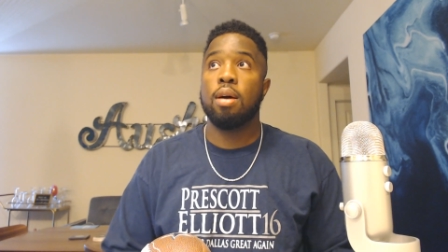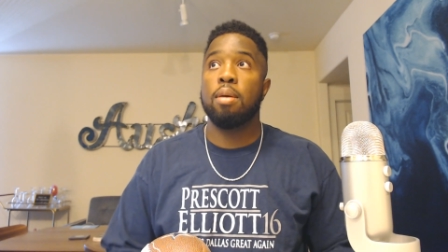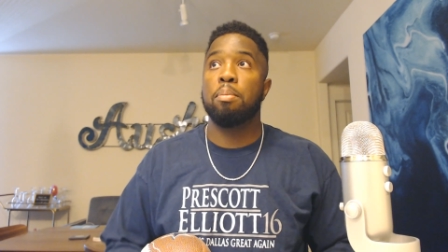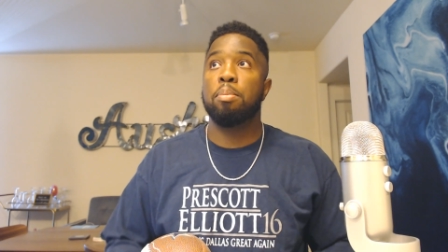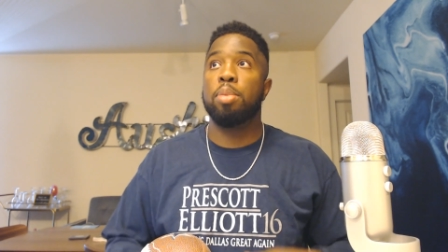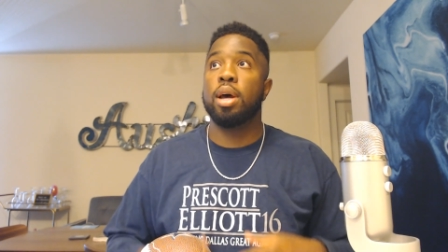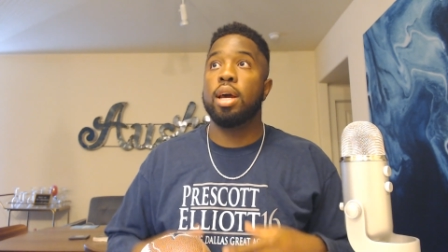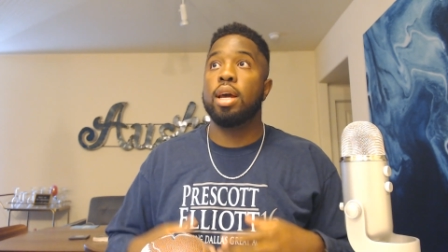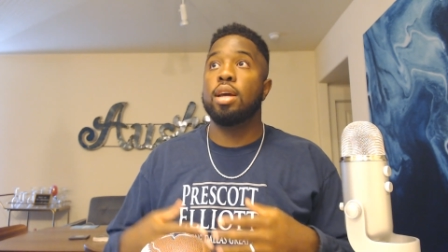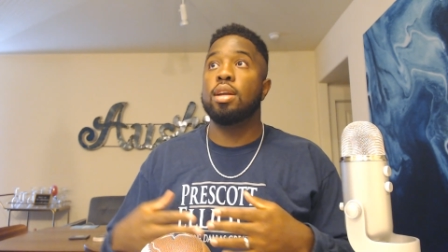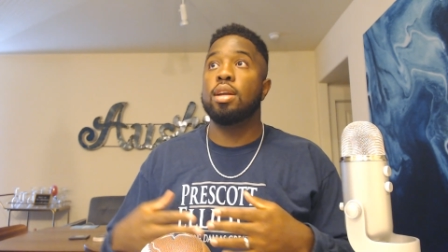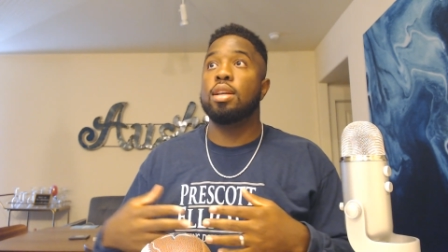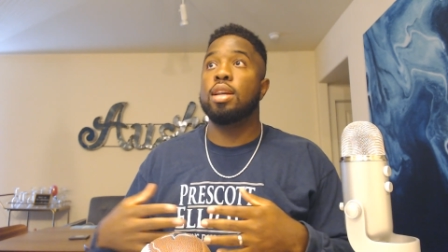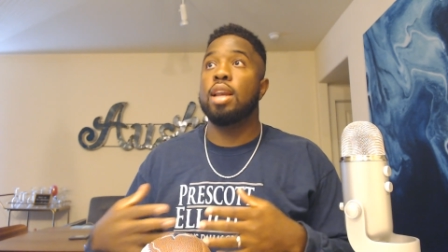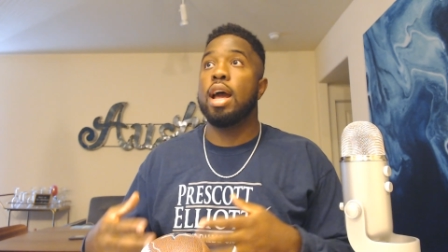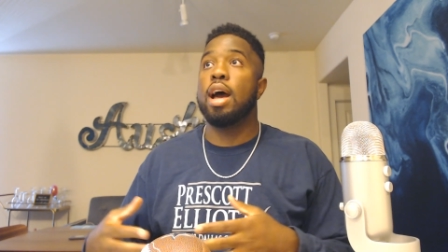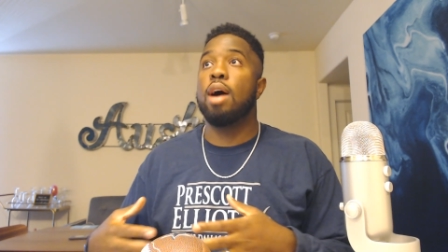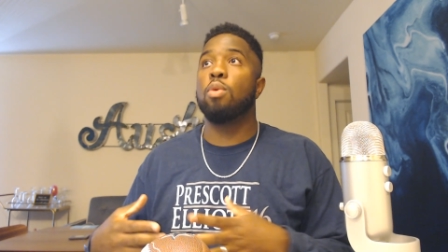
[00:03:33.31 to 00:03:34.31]
but
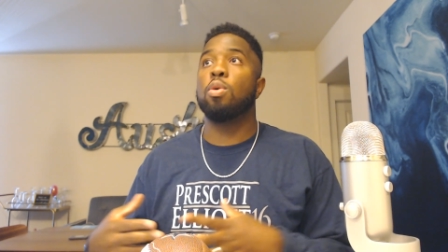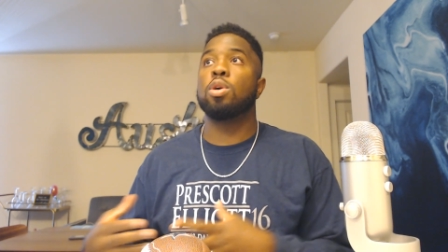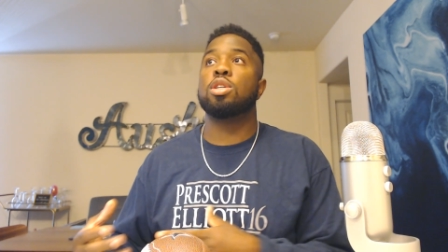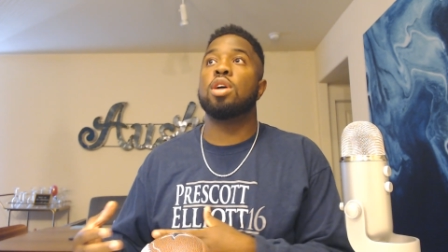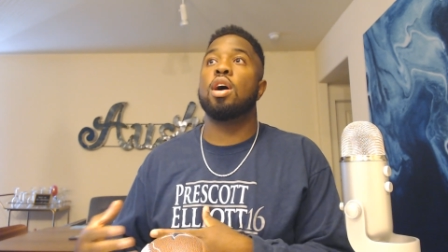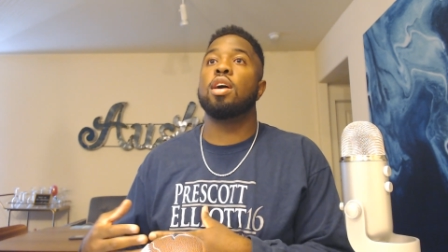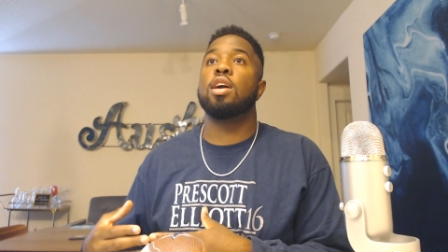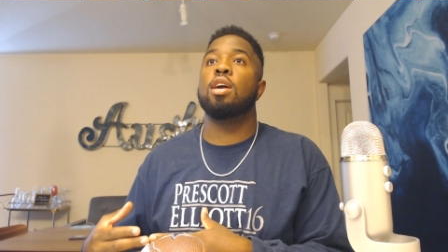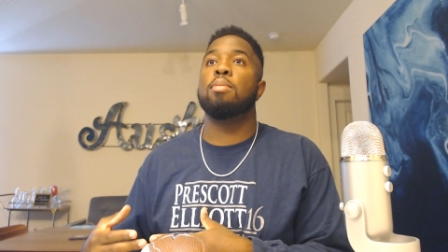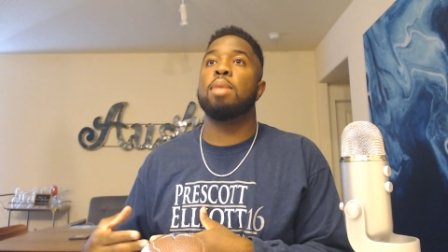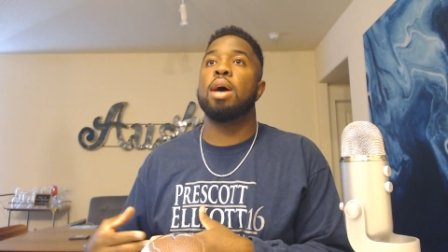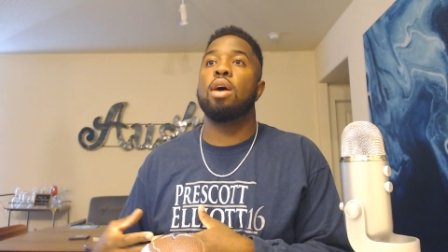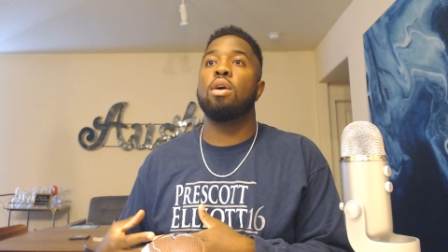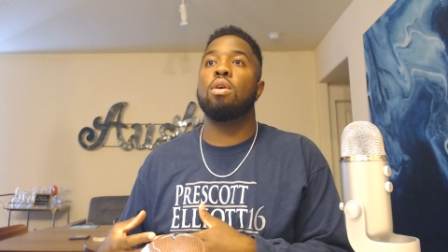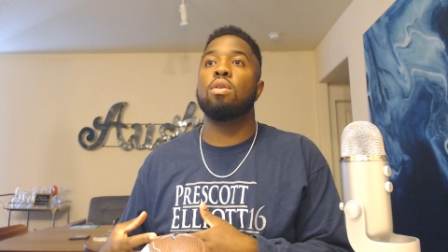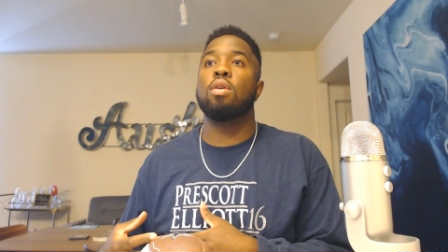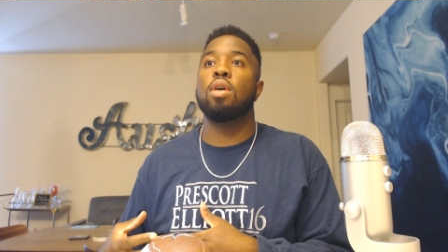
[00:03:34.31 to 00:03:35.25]
now we're talking about,